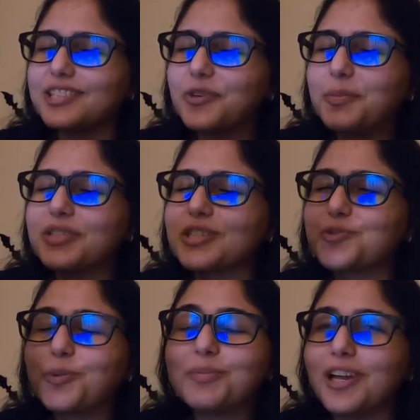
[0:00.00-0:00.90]

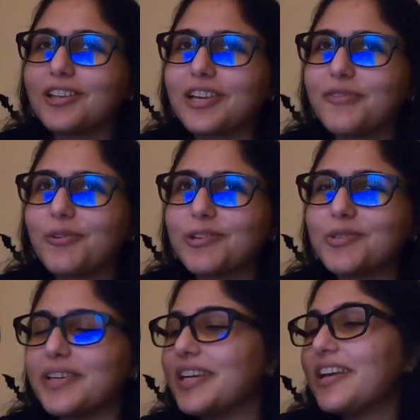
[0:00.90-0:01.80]
descriptions, so I'm not looking forward
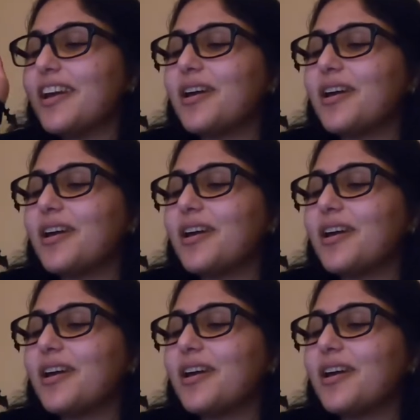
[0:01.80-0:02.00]
to it.